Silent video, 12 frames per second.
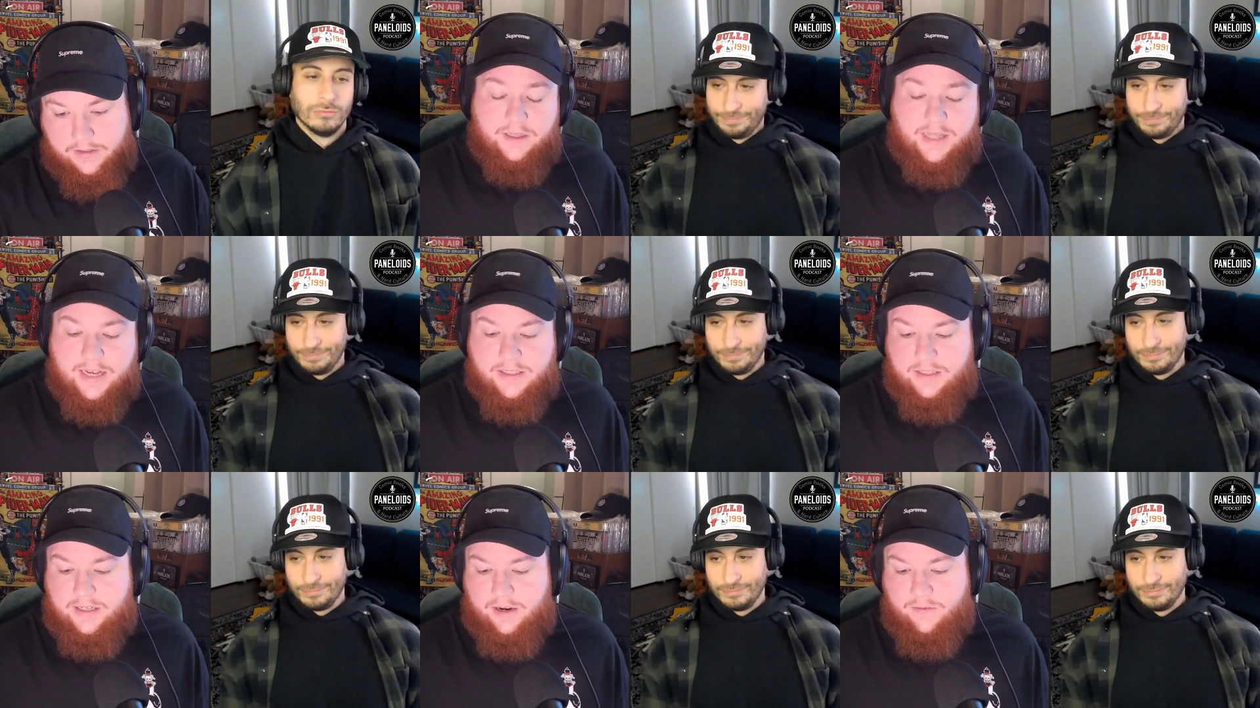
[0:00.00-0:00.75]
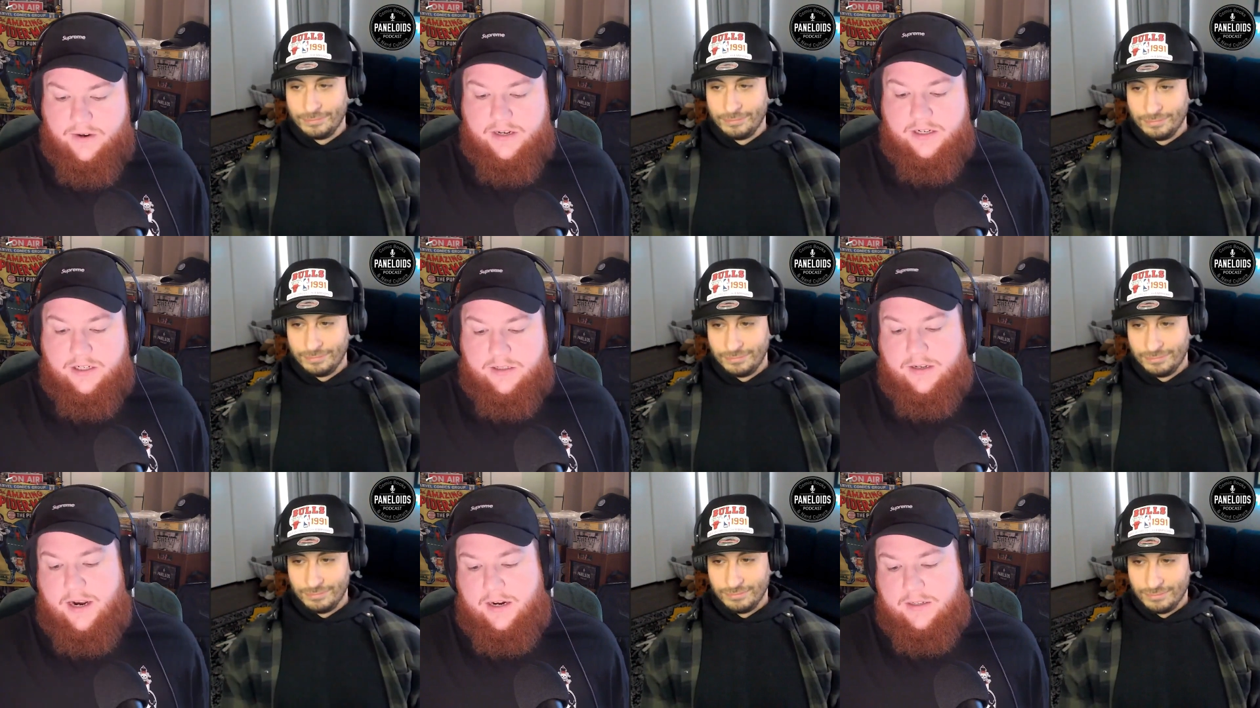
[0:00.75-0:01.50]
Speaker 1: The last thing I wanted to
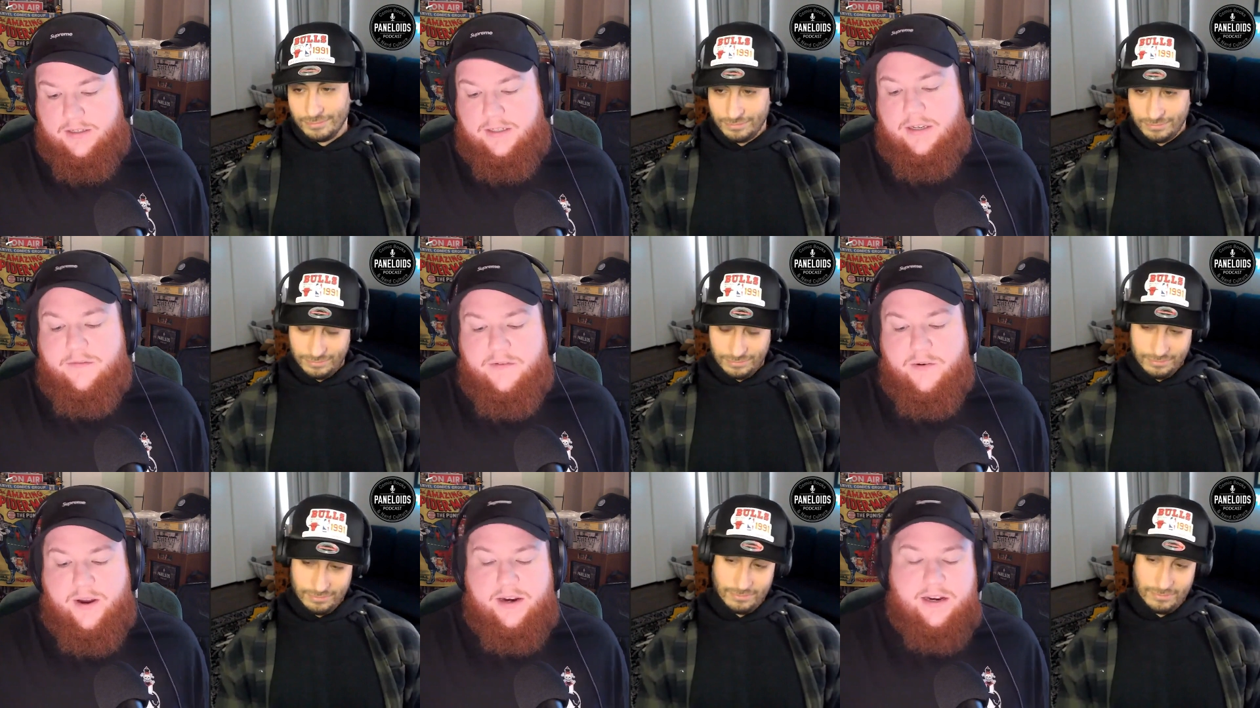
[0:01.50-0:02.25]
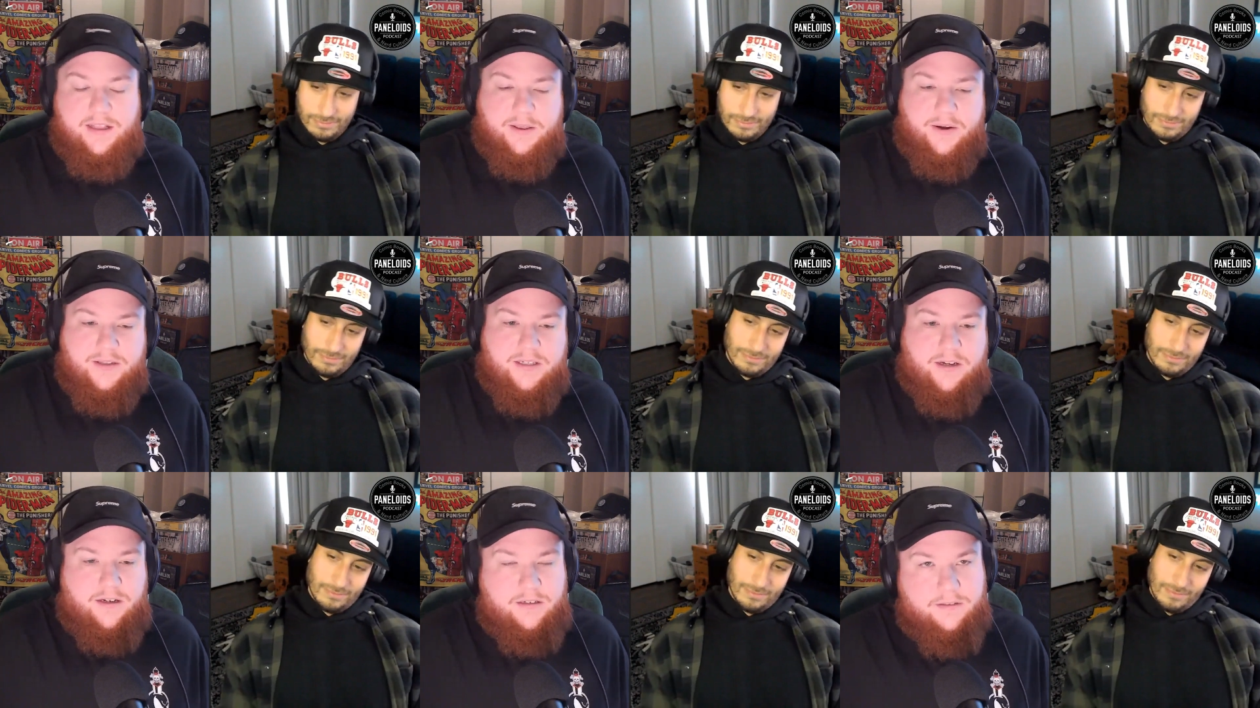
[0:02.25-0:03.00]
just kind of see if you had any thoughts
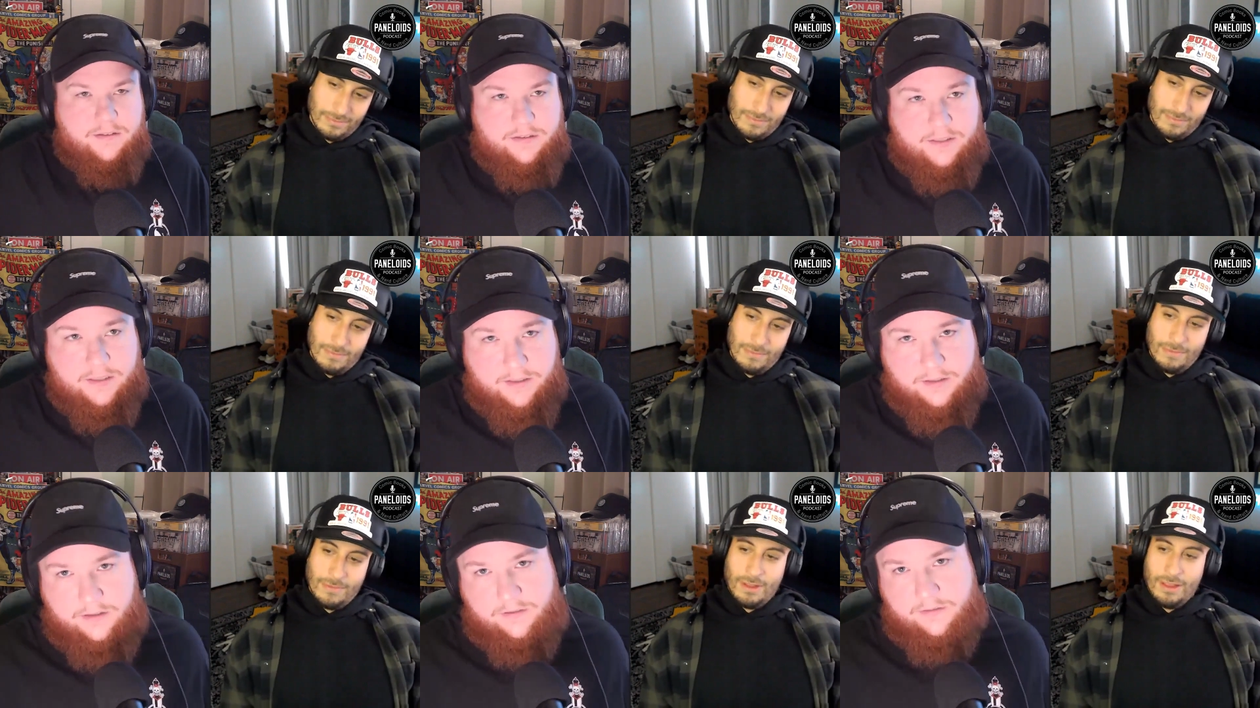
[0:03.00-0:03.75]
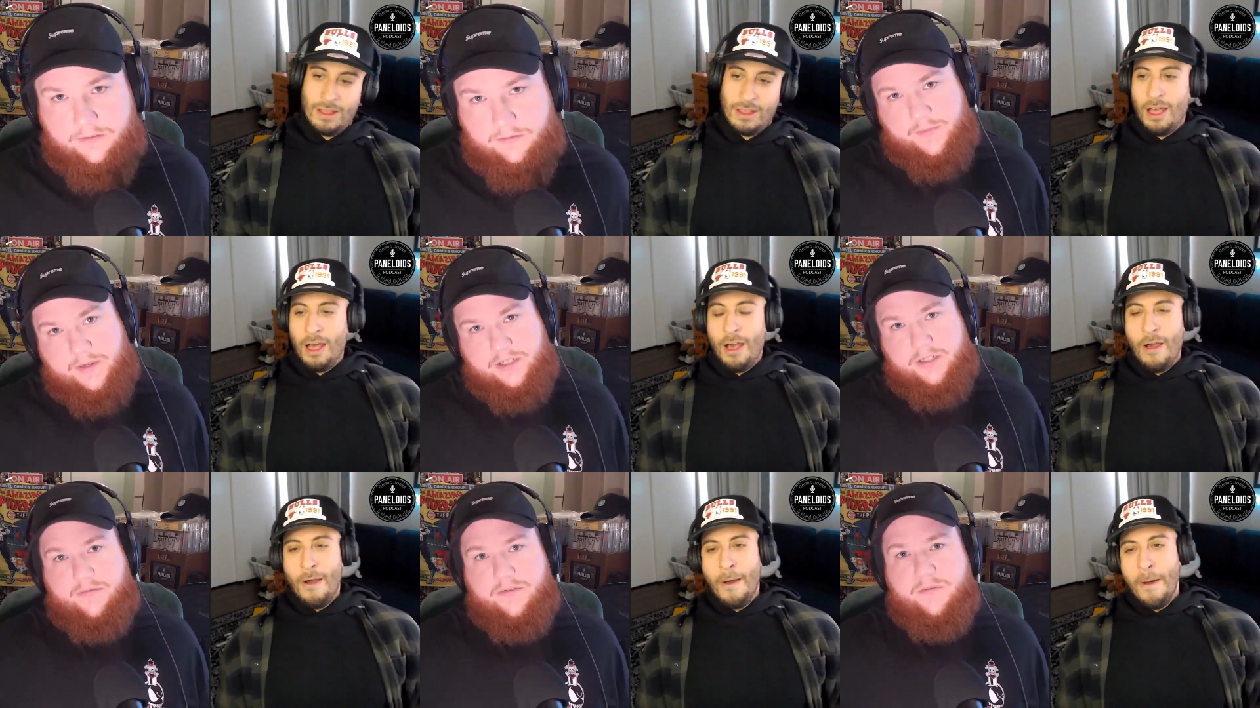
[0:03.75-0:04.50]
on, because
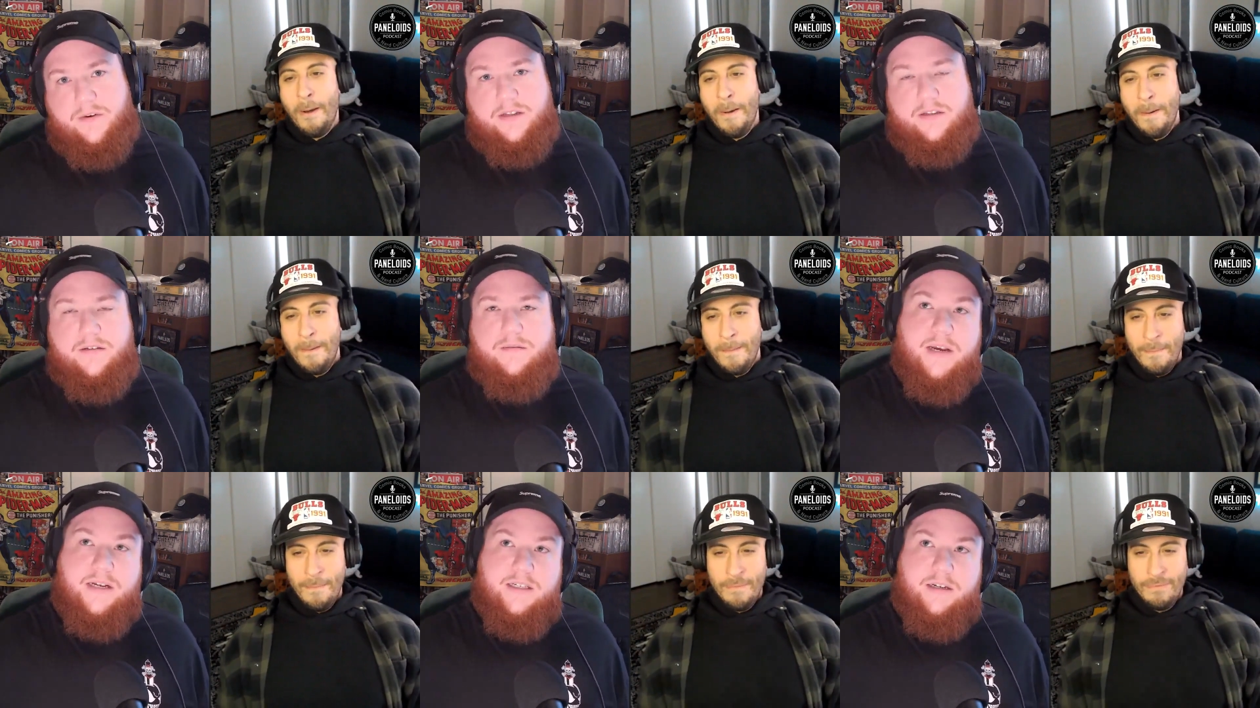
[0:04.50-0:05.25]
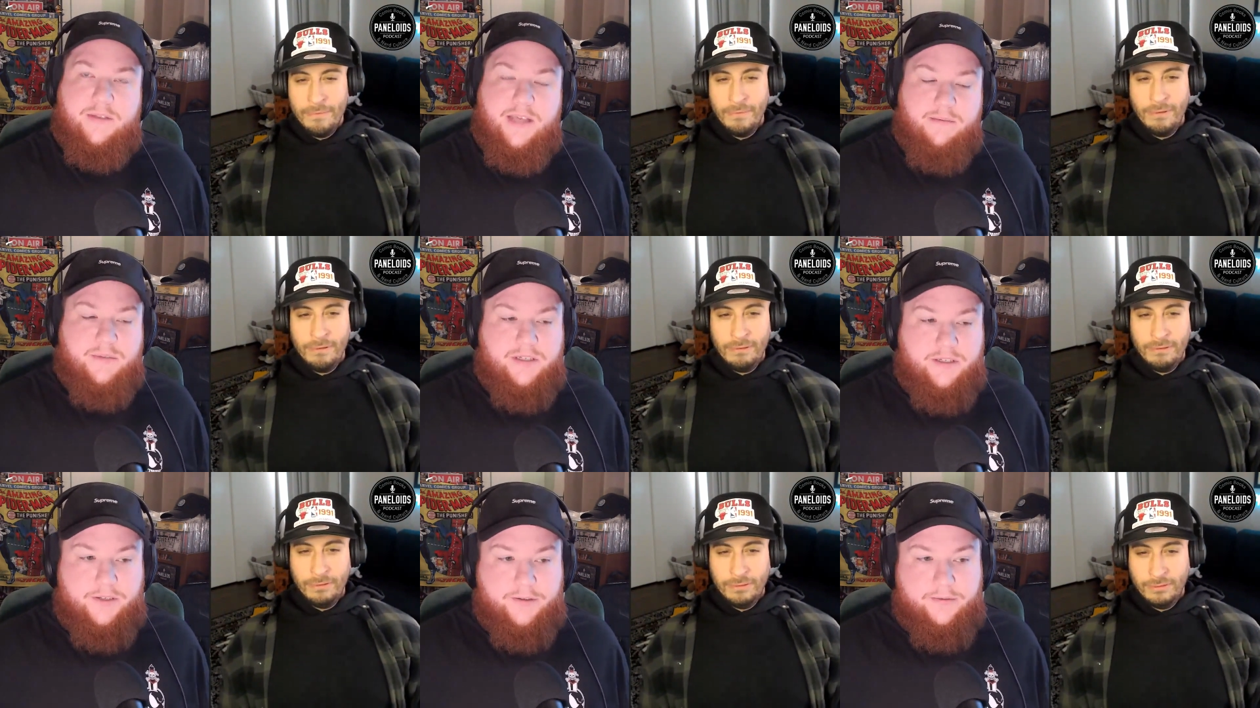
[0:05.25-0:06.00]
especially if you want to mix it in with
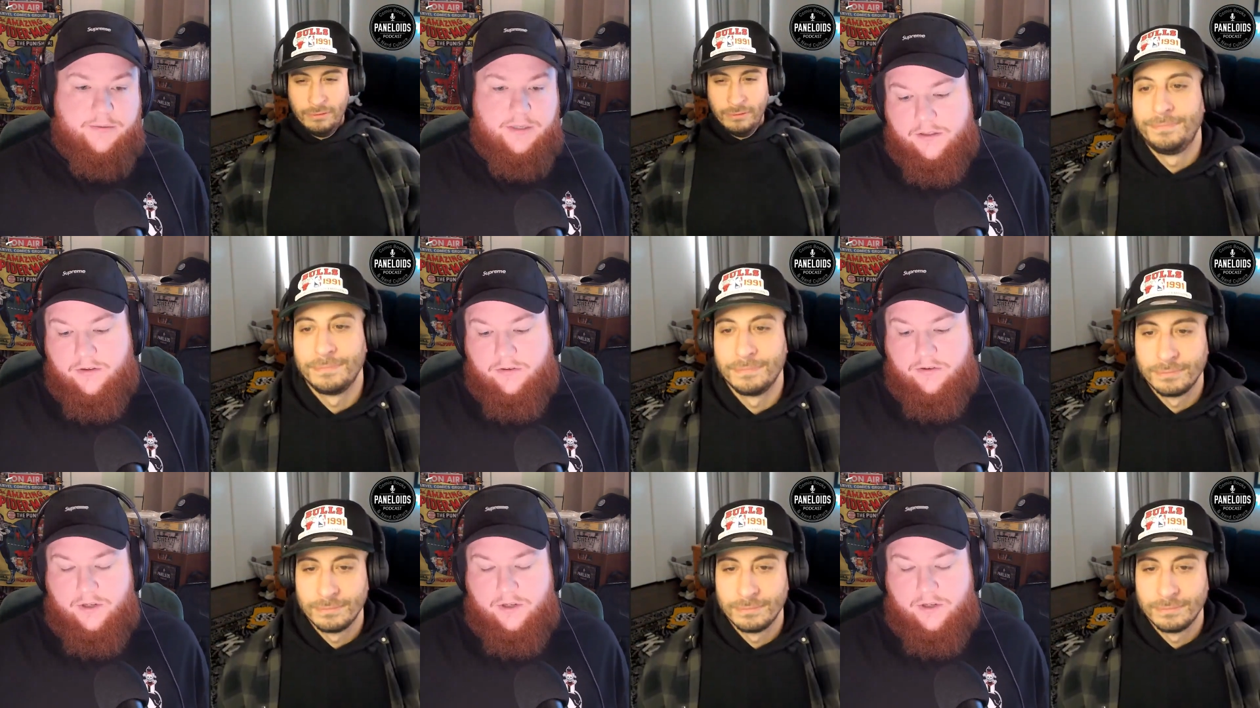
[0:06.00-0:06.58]
MCU. So